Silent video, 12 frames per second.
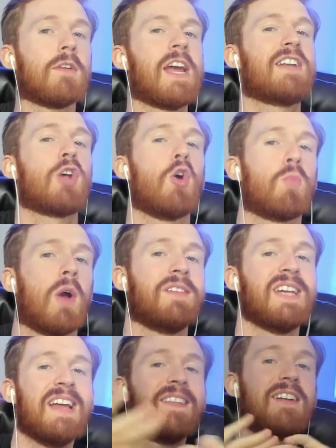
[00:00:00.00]
Hits home runs.
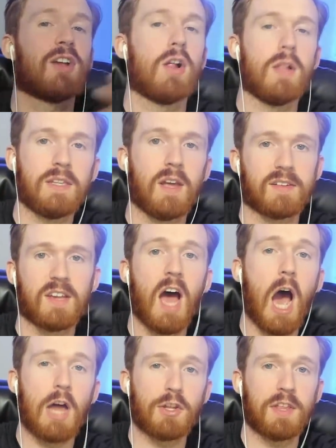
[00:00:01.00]
That's all he does.
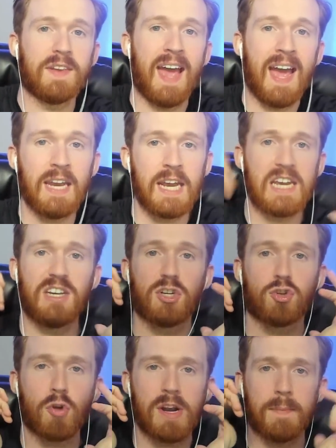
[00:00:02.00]
Other than that, he's
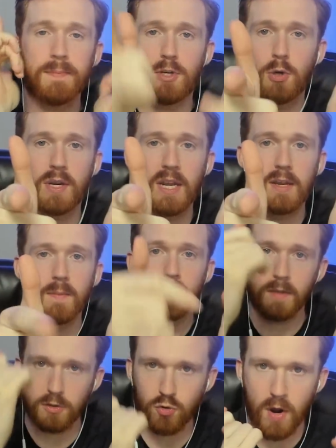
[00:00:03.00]
straight up dookie.
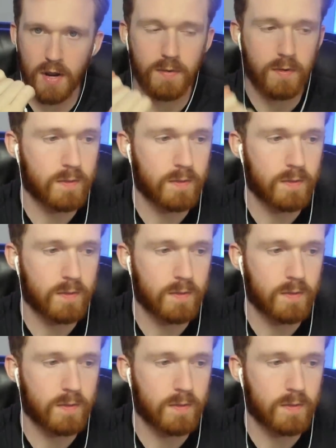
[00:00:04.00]
Let's ride.